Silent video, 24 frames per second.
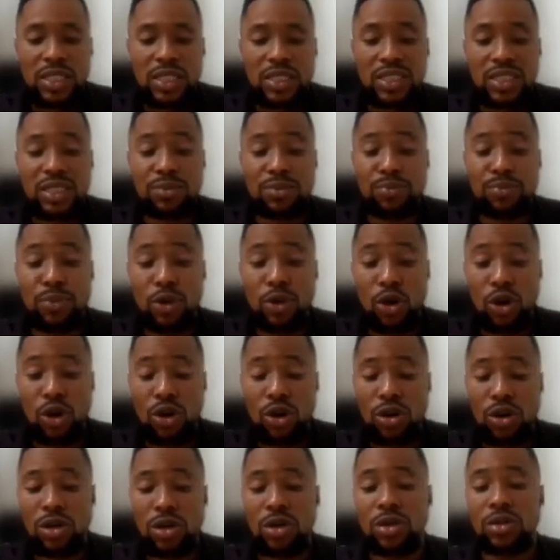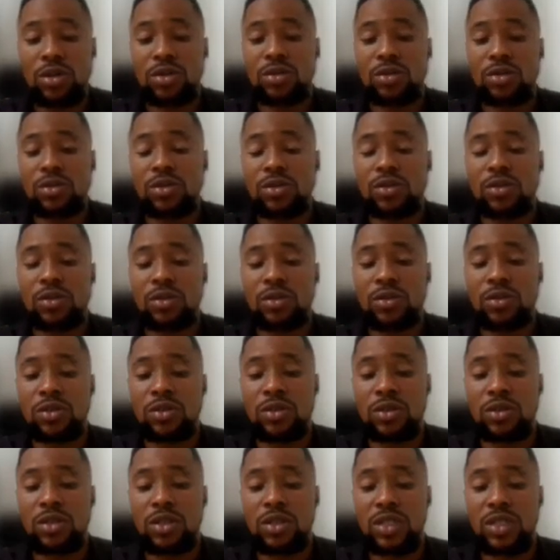the block
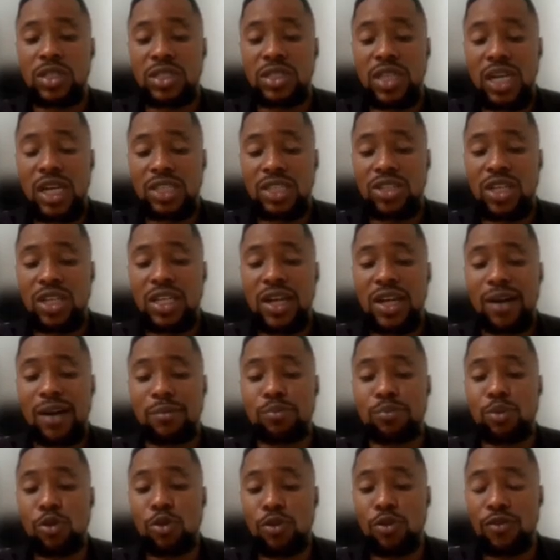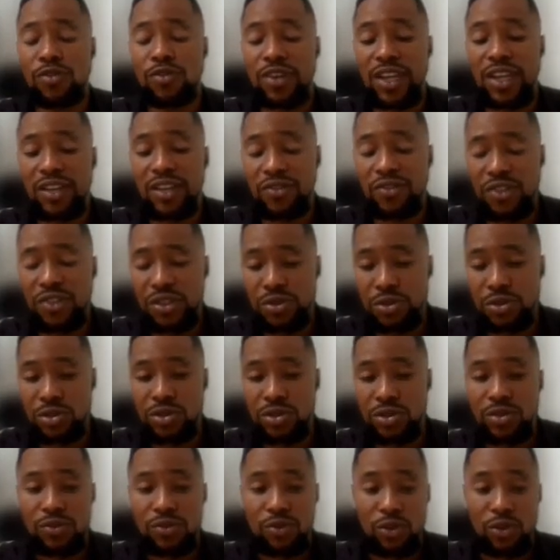is actually above AV node
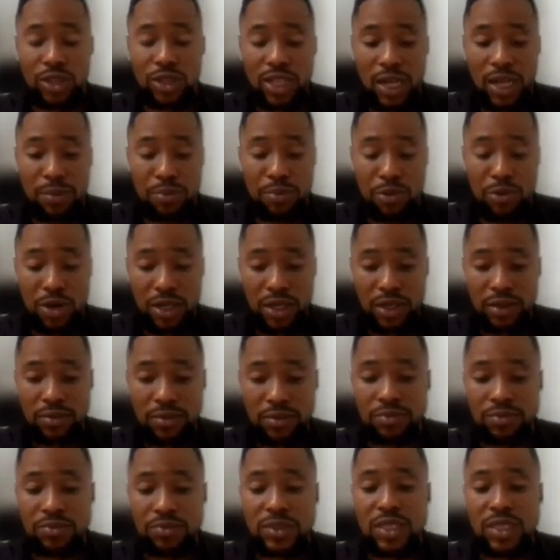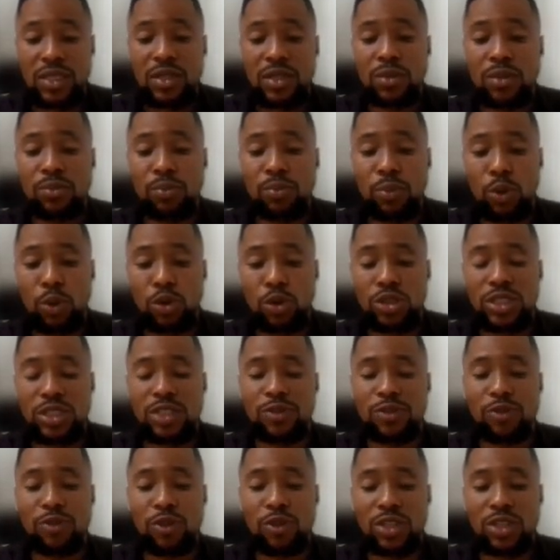for type 1. But
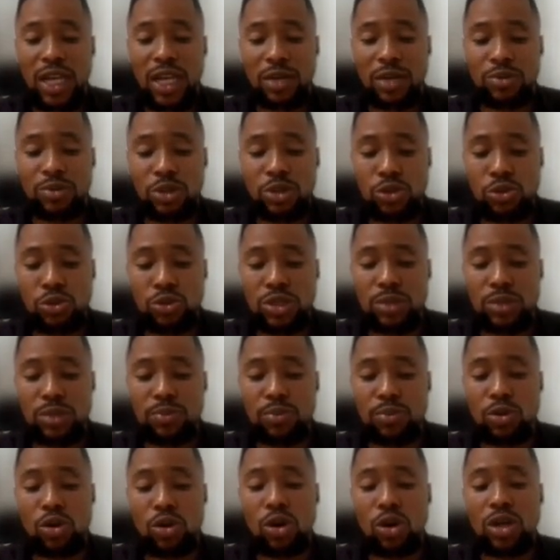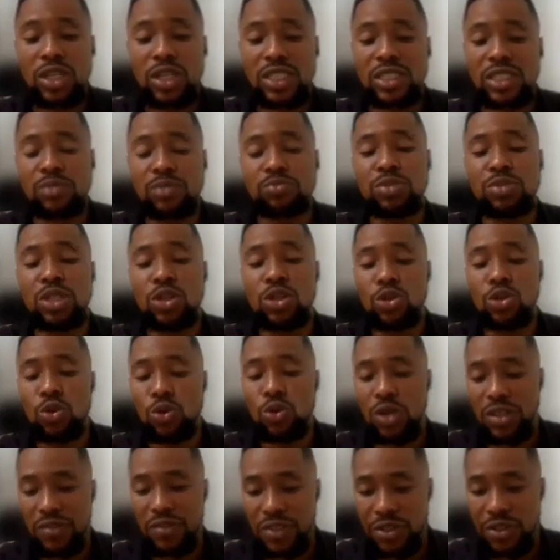for type 2, the block is below
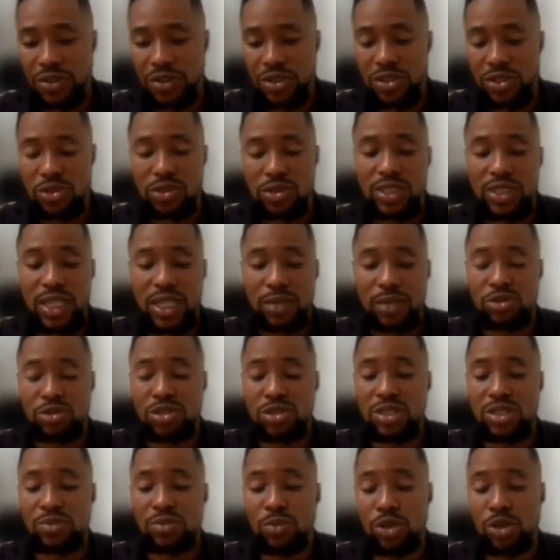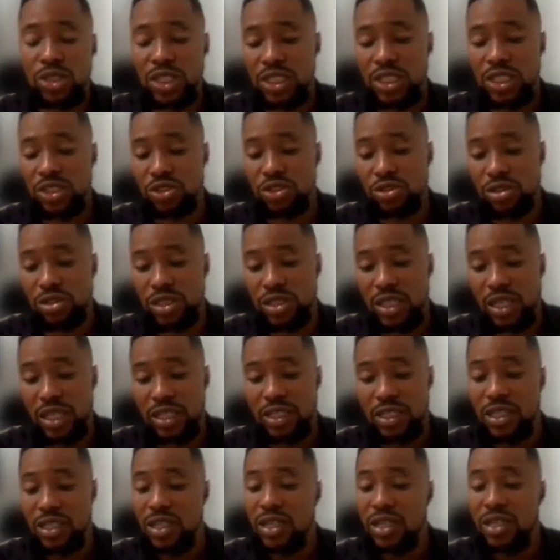AV node. So type 2 is more dangerous than
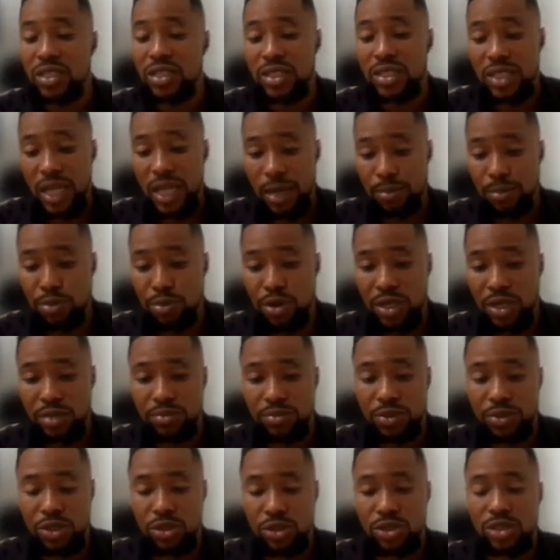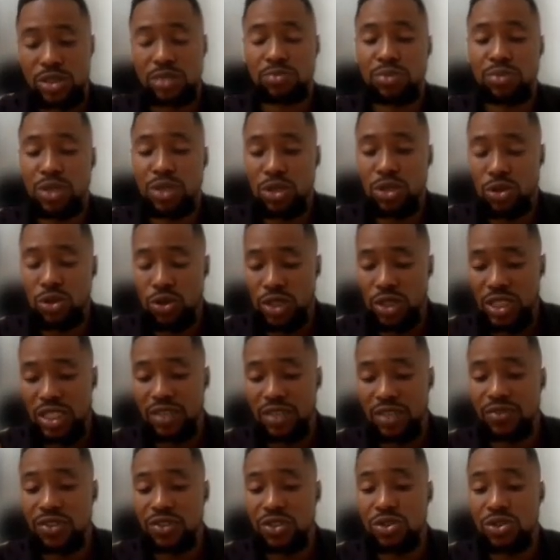type 1 because below
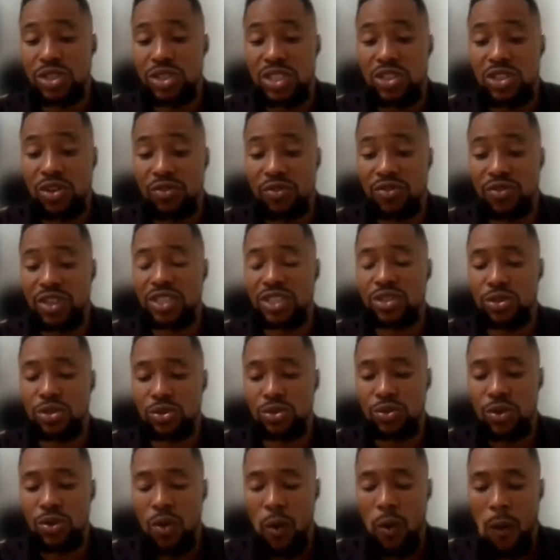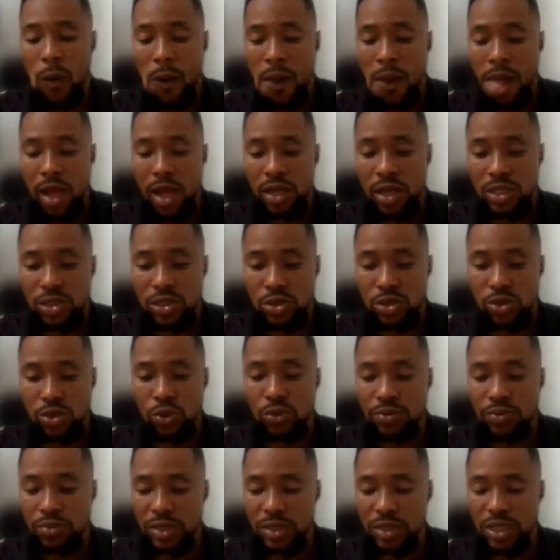the AV node is your ventricle.
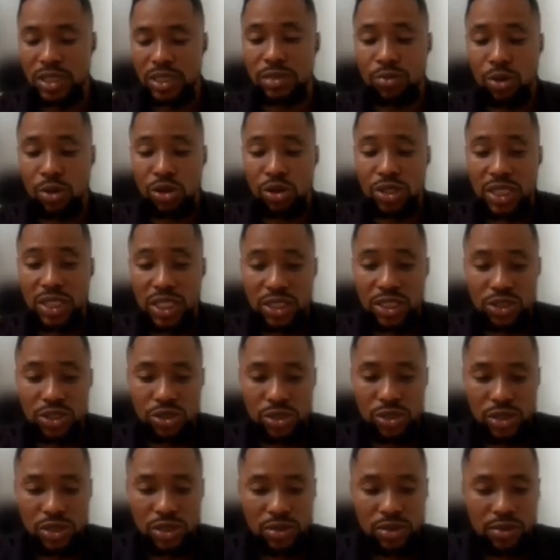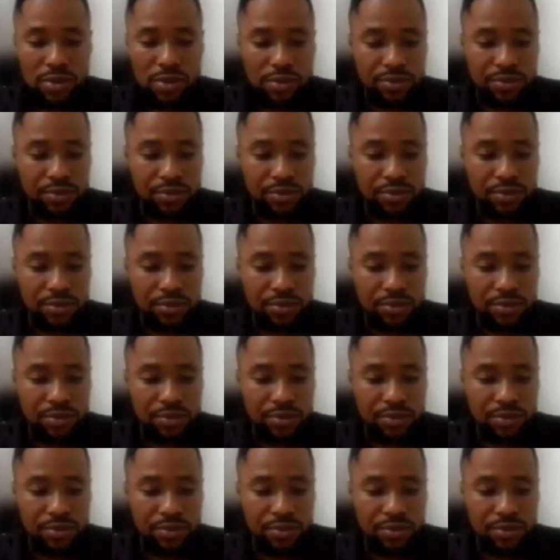So it's more dangerous